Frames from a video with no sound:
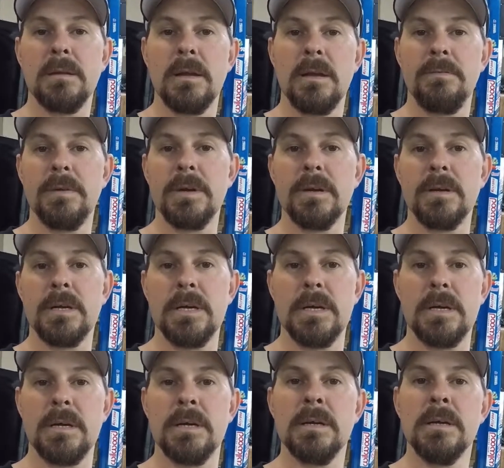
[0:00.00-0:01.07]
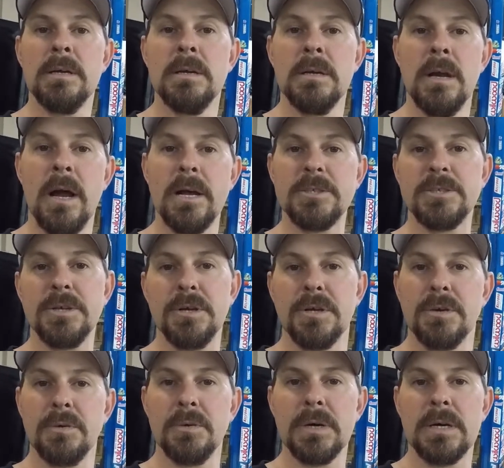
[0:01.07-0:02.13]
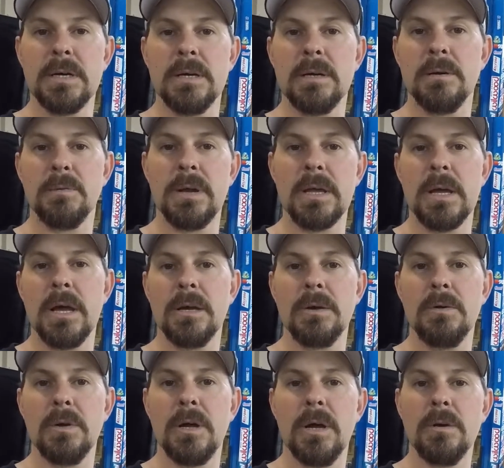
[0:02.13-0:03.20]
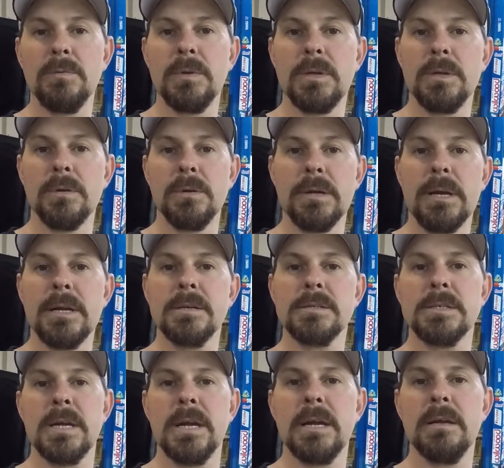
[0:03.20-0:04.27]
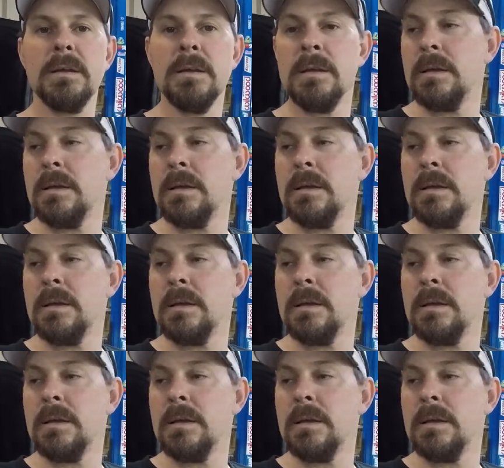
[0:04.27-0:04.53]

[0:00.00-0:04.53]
I figured I'd show you what I got going on with the old H8rstang